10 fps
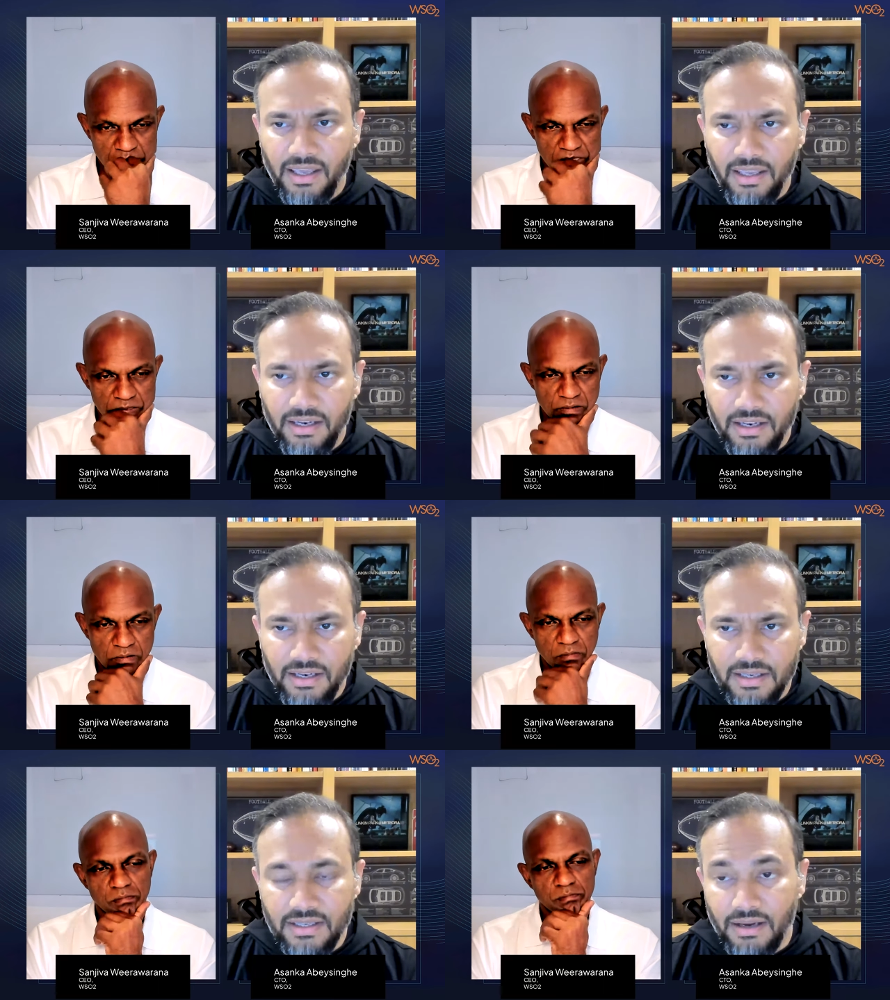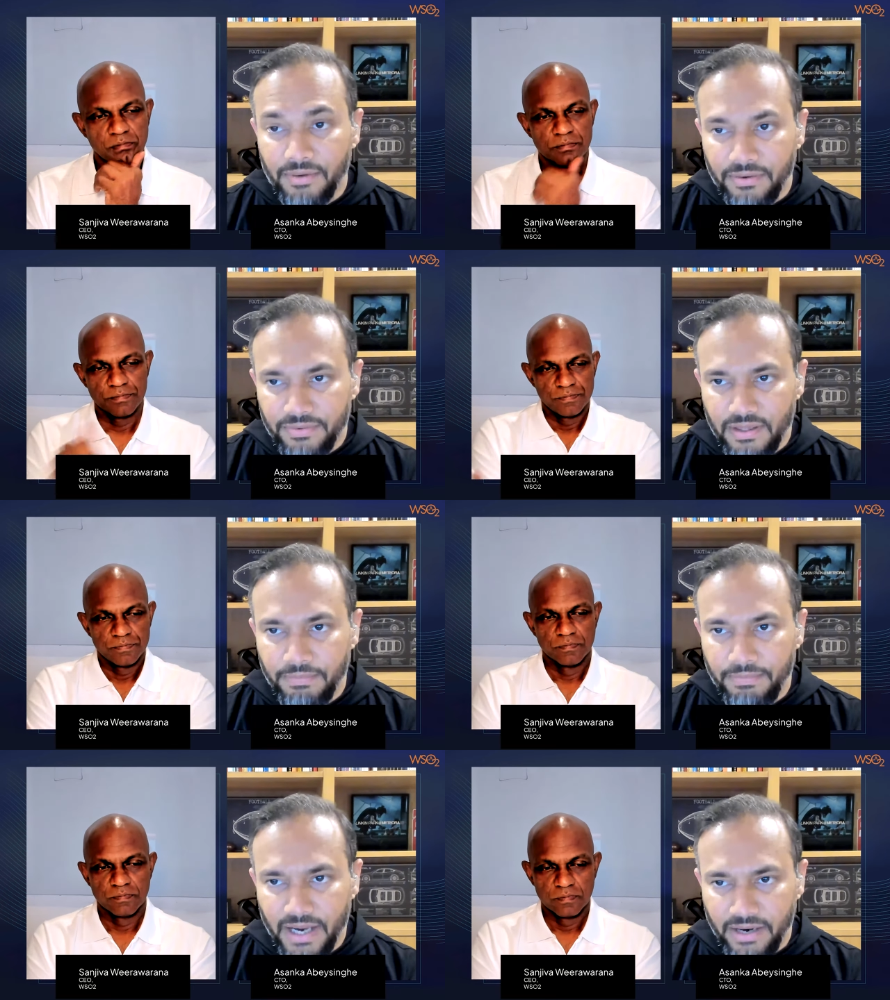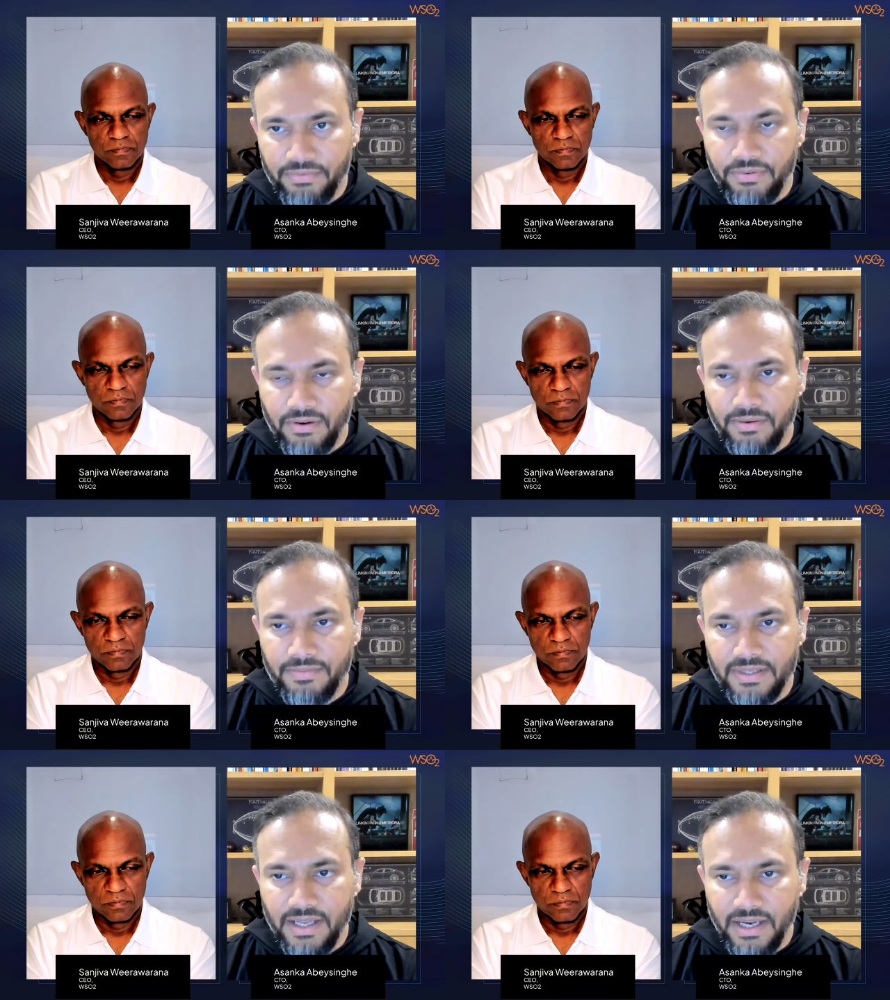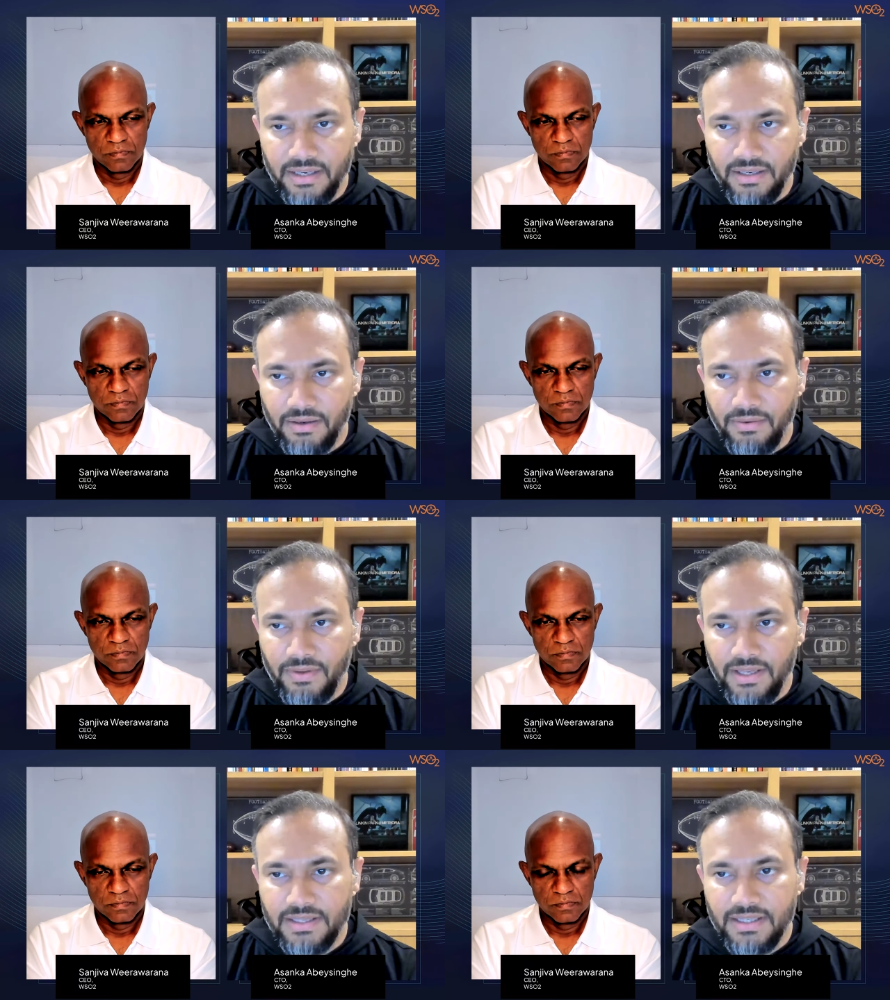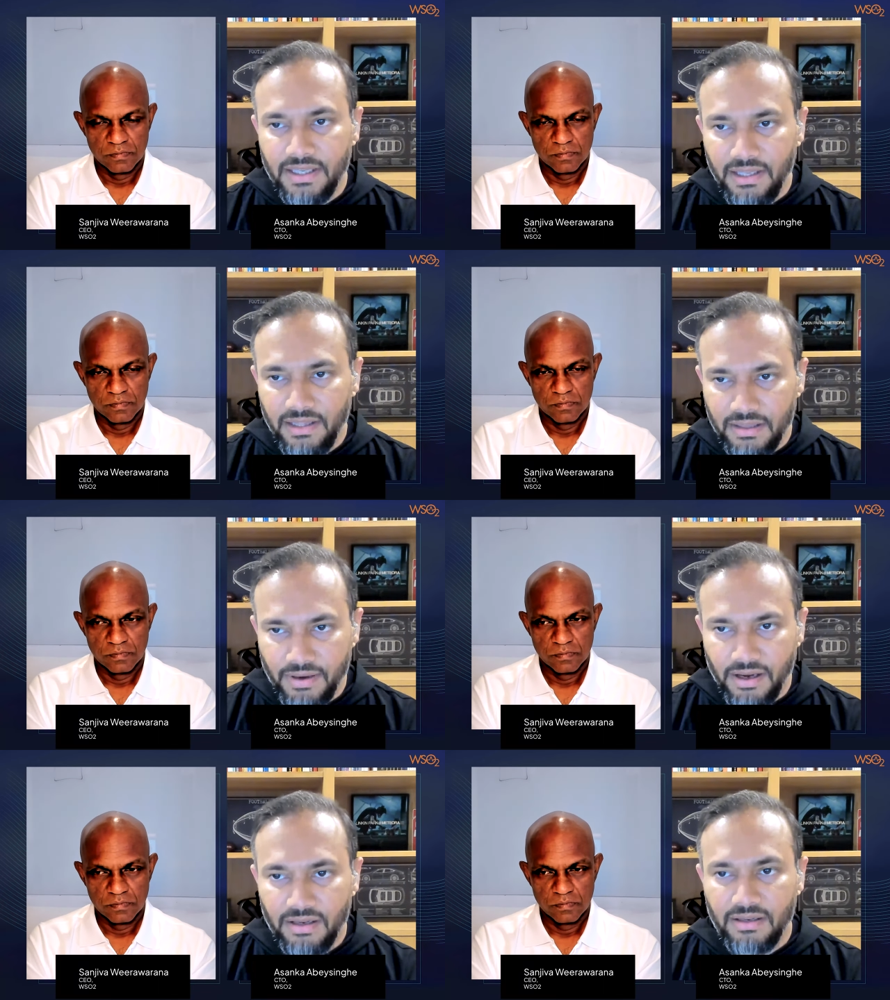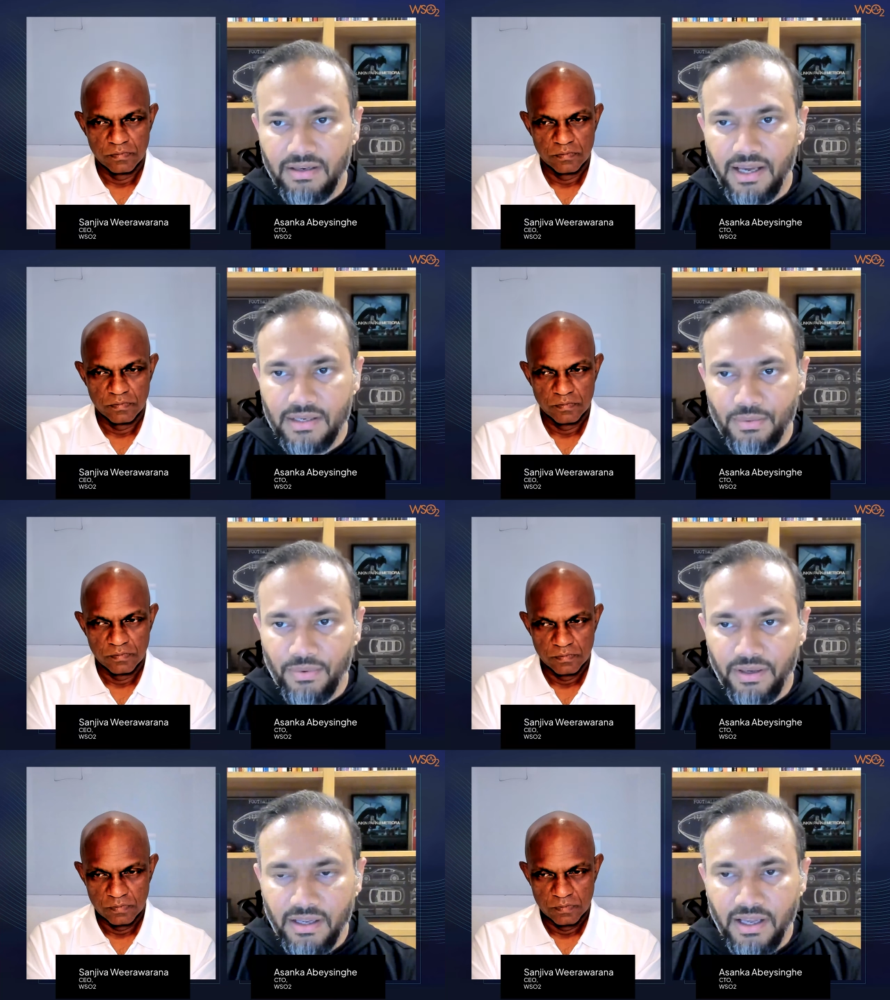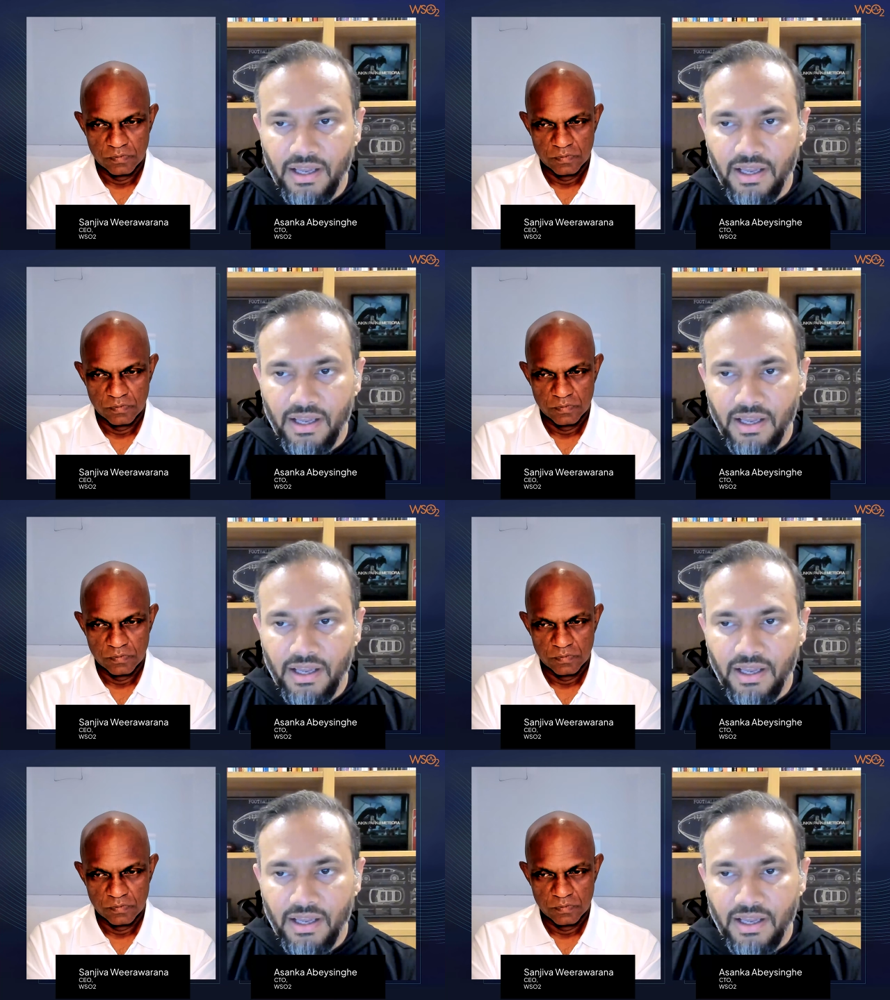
Speaker 1: in some of the platforms that uh, we see in the market as well